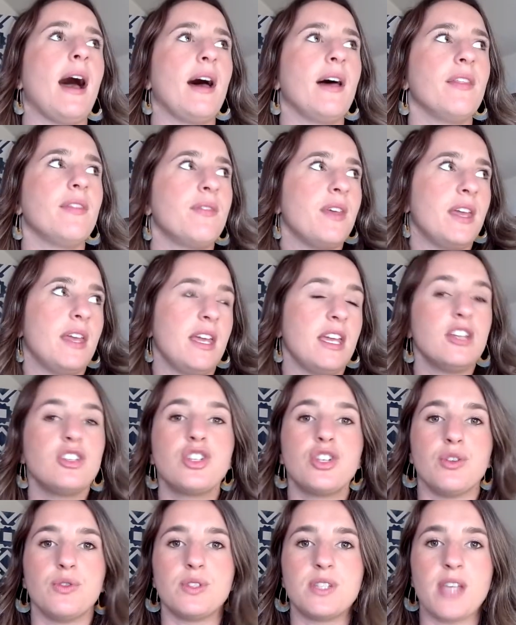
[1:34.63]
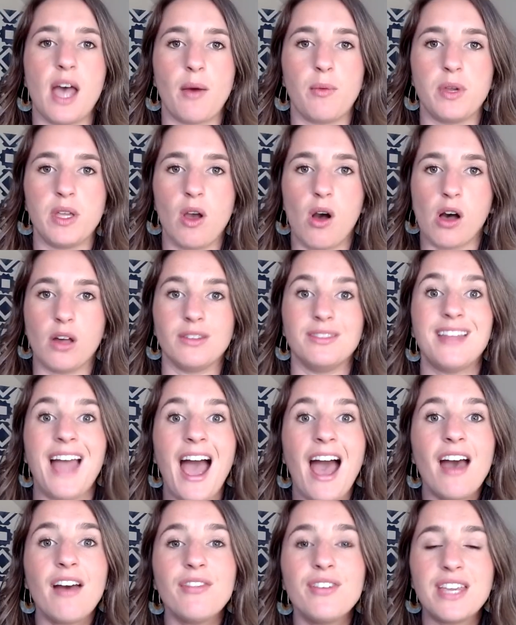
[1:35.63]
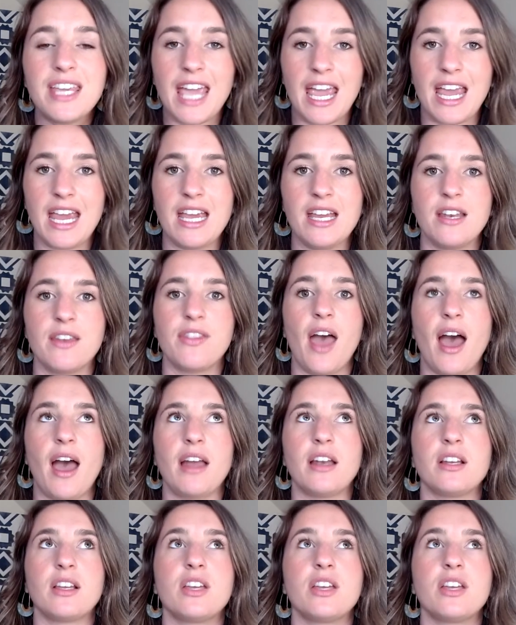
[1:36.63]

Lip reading: the issues that we all navigate that